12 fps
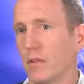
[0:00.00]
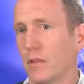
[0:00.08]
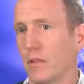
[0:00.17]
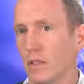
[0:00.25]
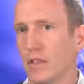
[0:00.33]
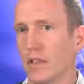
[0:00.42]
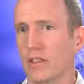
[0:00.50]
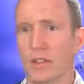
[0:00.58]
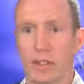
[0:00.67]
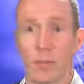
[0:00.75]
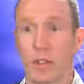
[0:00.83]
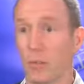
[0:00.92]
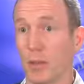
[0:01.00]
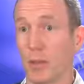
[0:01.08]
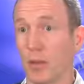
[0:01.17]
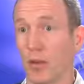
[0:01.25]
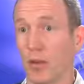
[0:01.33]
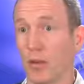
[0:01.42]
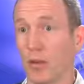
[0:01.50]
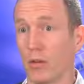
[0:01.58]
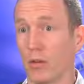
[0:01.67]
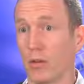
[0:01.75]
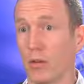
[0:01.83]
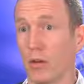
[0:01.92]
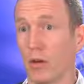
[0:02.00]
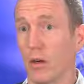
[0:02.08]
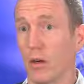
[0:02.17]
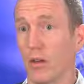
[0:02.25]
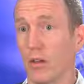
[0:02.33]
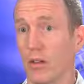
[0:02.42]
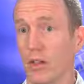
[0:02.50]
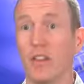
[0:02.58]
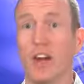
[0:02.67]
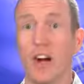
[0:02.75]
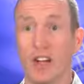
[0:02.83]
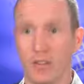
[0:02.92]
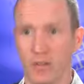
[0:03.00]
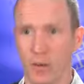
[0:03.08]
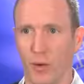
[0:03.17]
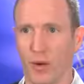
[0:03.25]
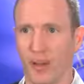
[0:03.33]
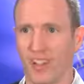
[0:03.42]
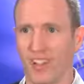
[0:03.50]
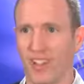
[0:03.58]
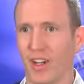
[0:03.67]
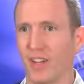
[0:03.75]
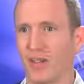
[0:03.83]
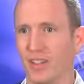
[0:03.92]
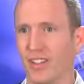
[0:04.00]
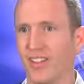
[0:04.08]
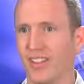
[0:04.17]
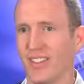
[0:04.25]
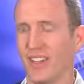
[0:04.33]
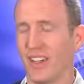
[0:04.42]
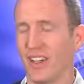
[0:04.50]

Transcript: This is something that people are in the hunt for and often